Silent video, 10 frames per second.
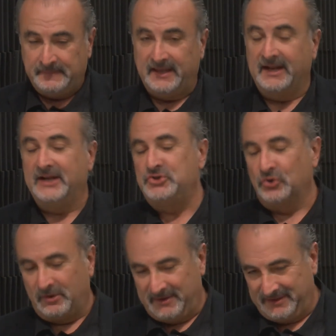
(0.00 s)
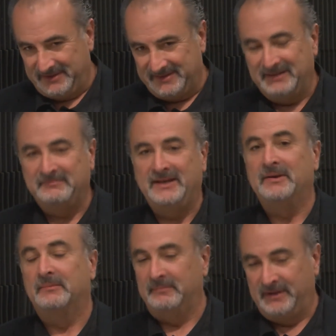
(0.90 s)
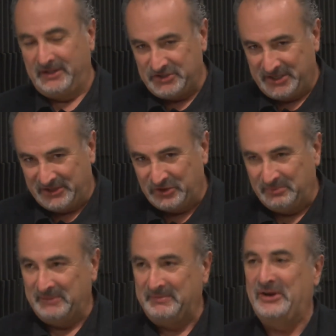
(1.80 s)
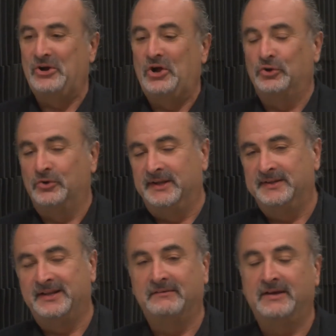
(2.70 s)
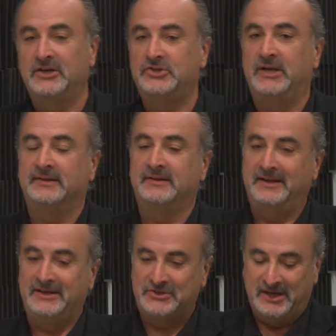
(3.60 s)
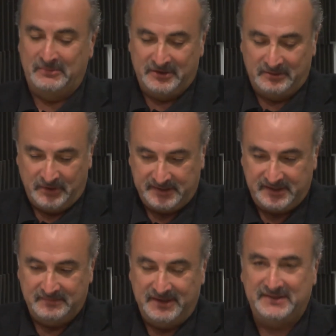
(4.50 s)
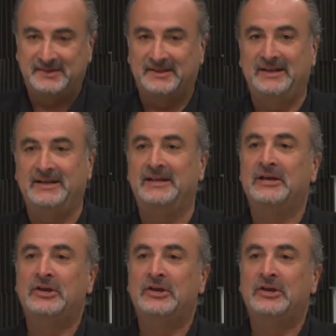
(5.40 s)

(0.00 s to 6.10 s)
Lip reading: And I joke about this, and maybe I'm embellishing a little bit, but I called her and I said, I've got a chance to take a job with the Nebraska Humane Society,